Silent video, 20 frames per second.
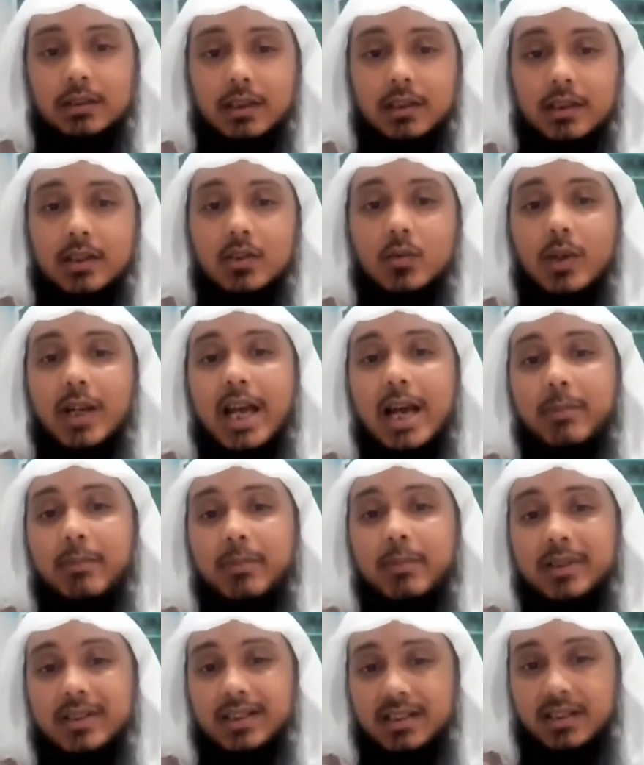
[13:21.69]
This is what
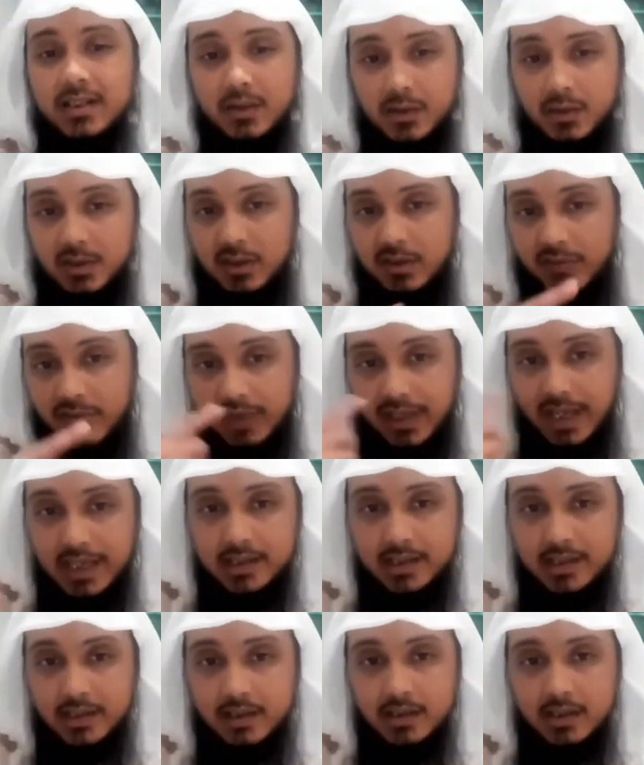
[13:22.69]
happened in terms of
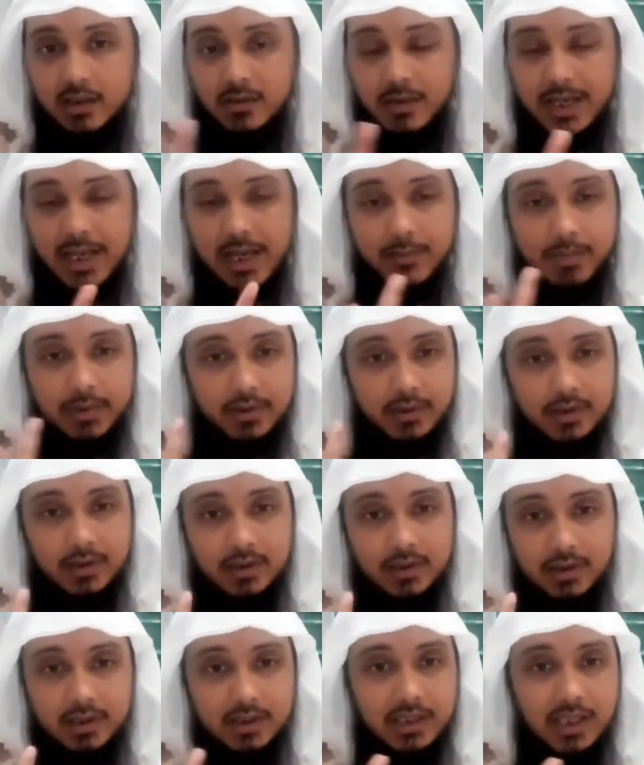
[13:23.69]
civilization. This is what happened.
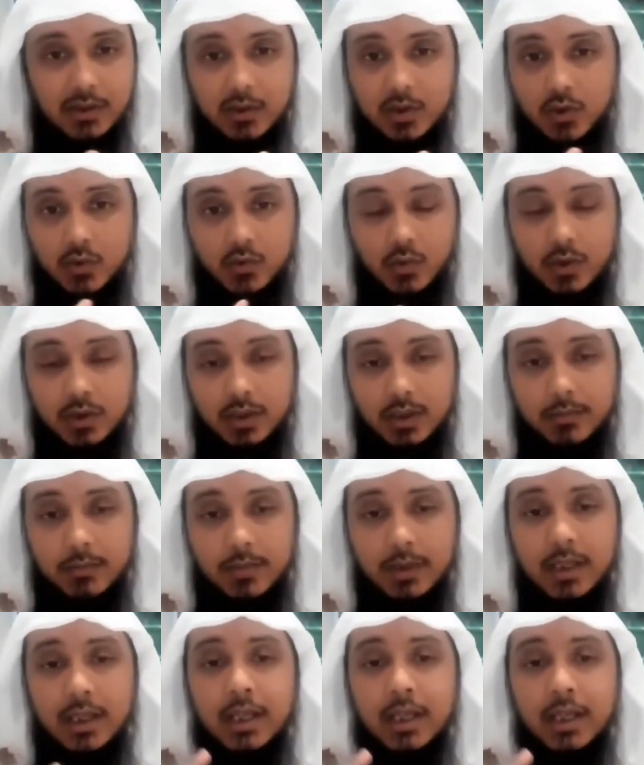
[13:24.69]
This is how I destroyed them.